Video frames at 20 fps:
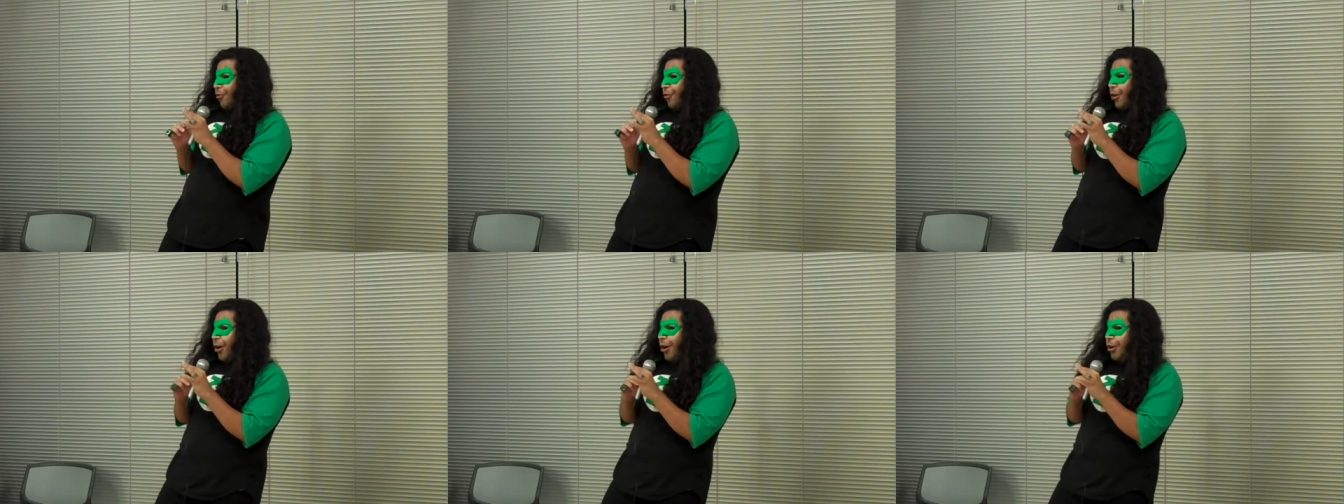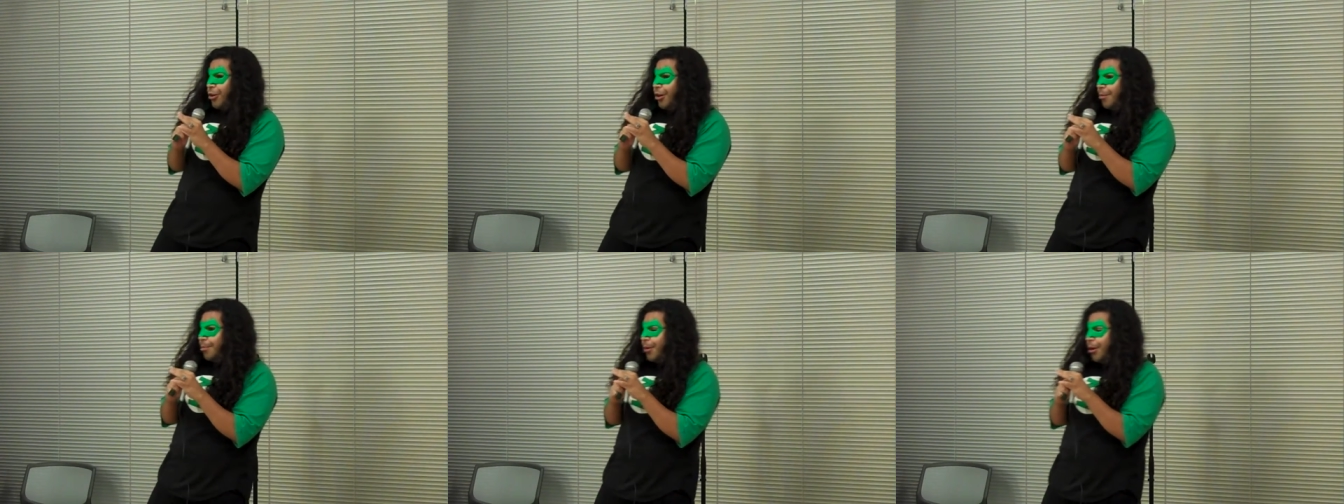
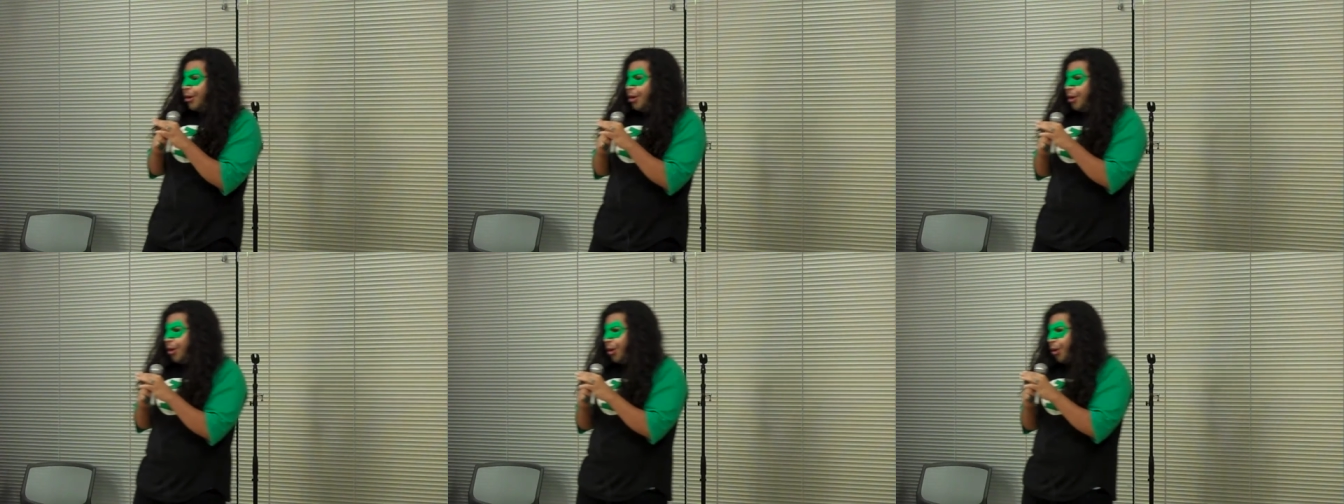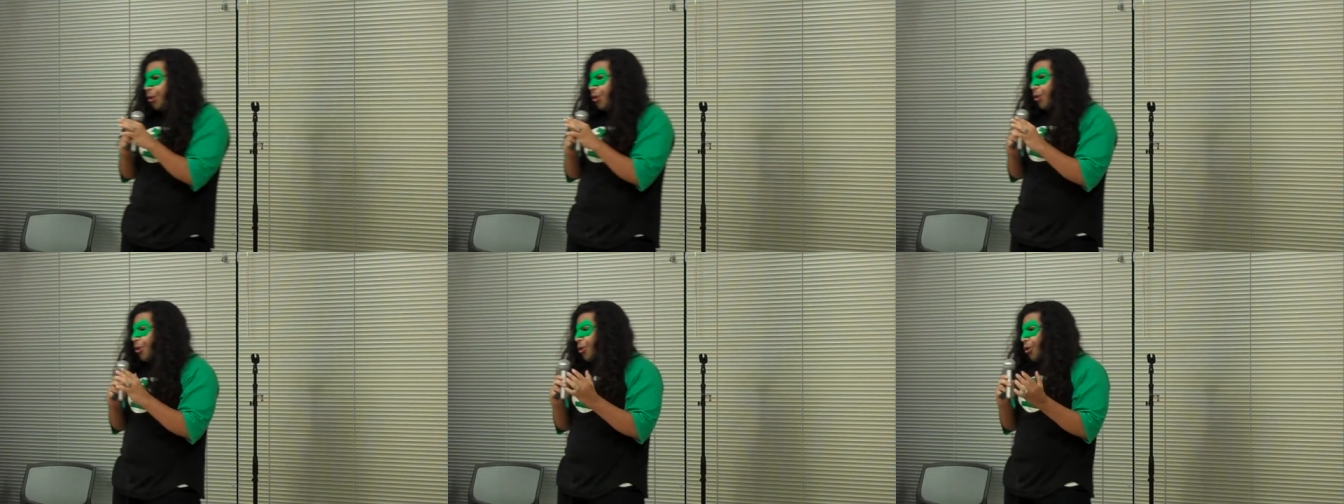
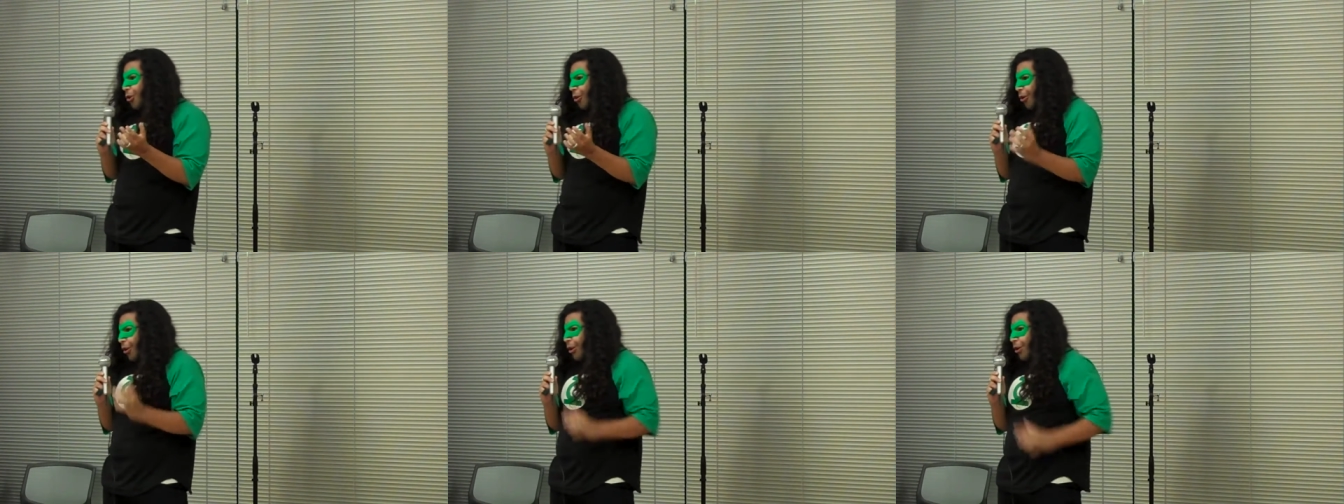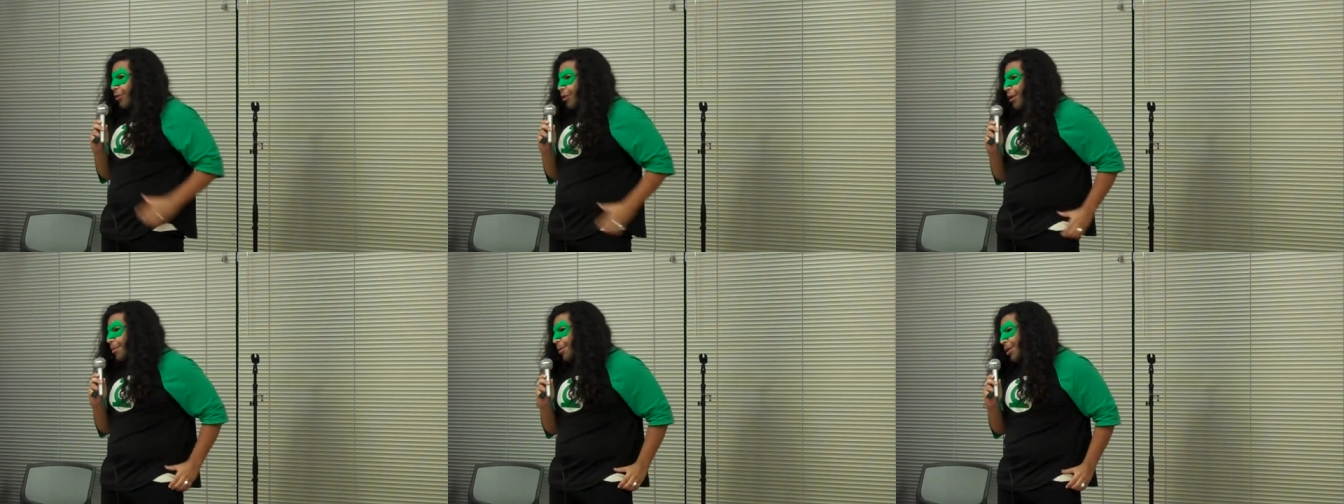invulnerable.
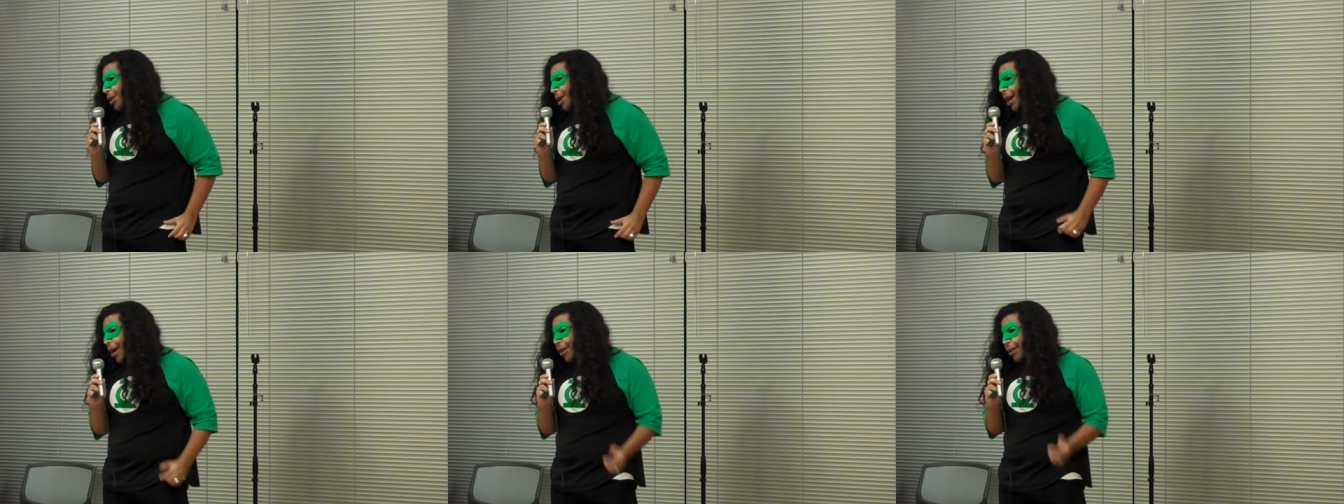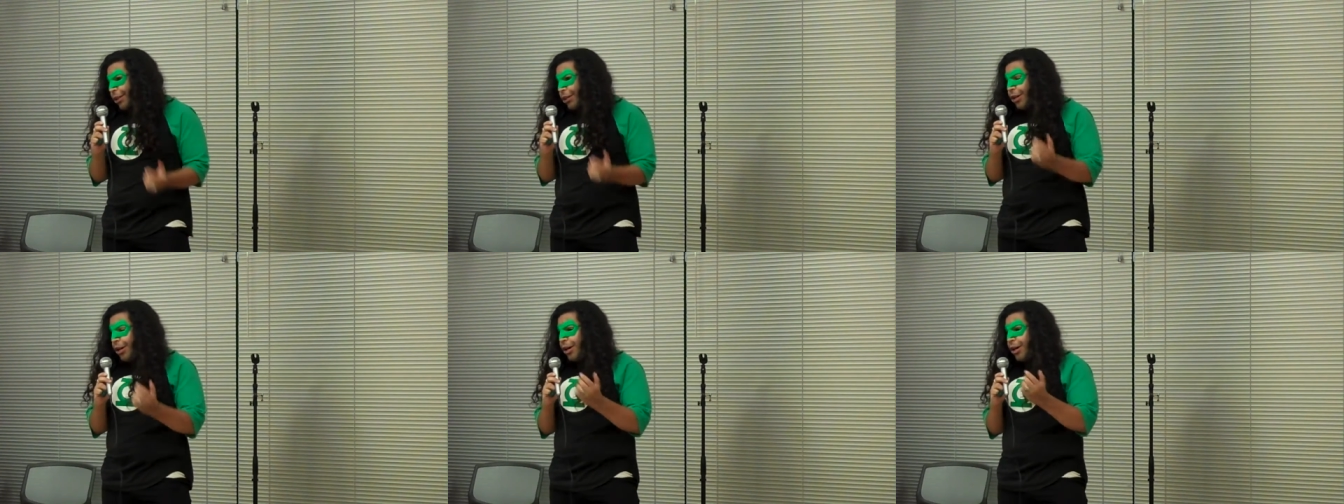Only
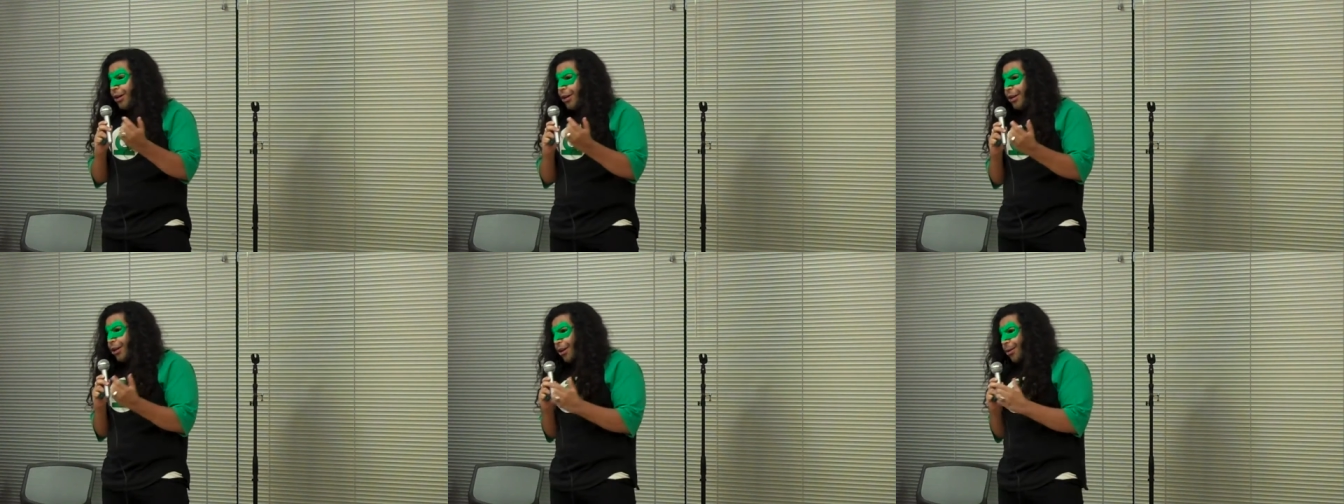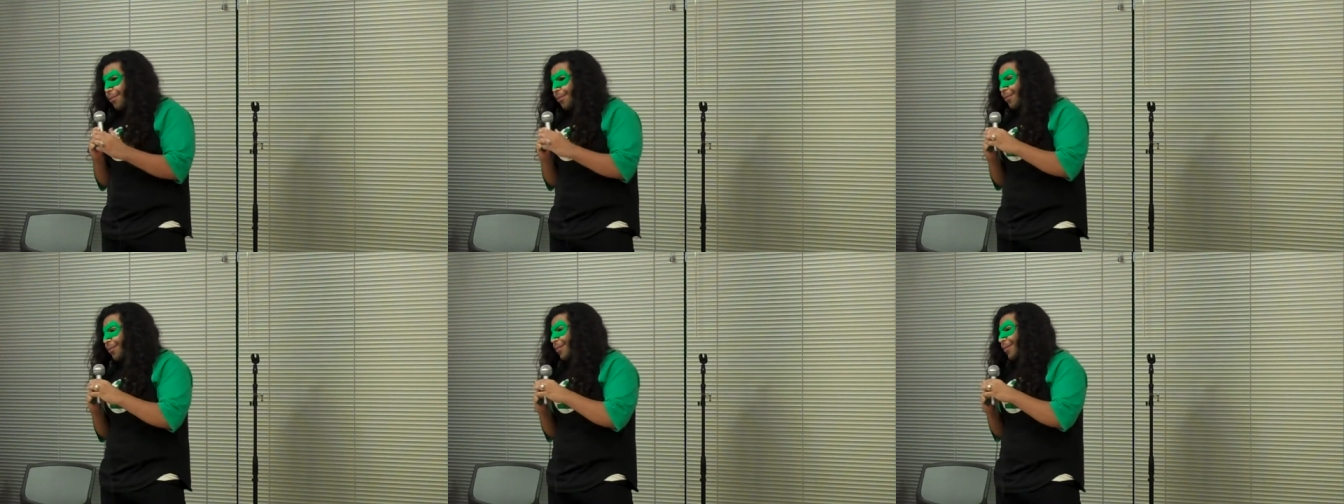kryptonite can hurt
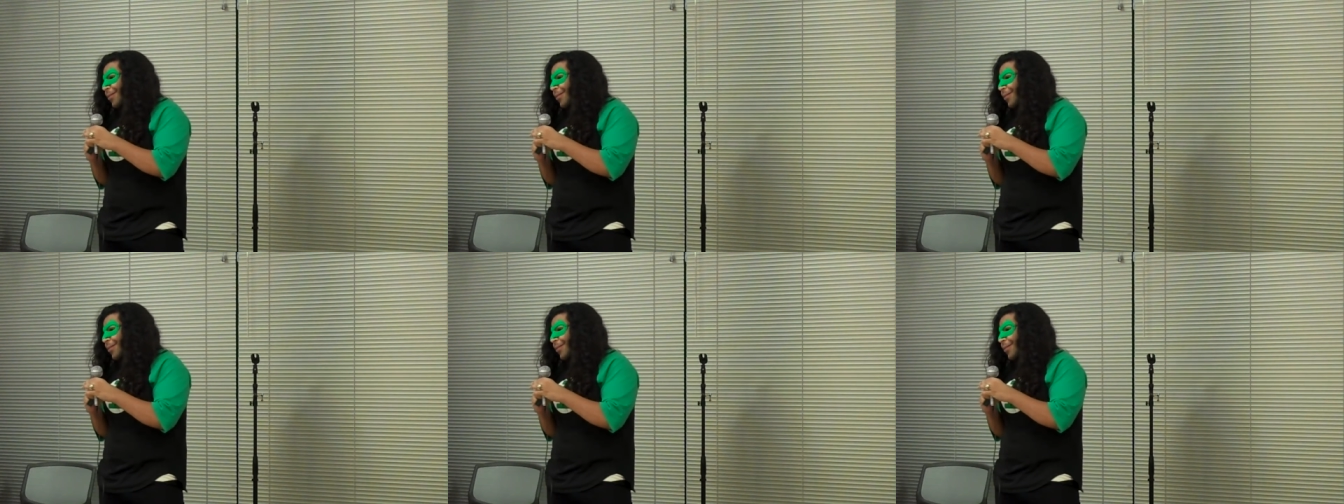him.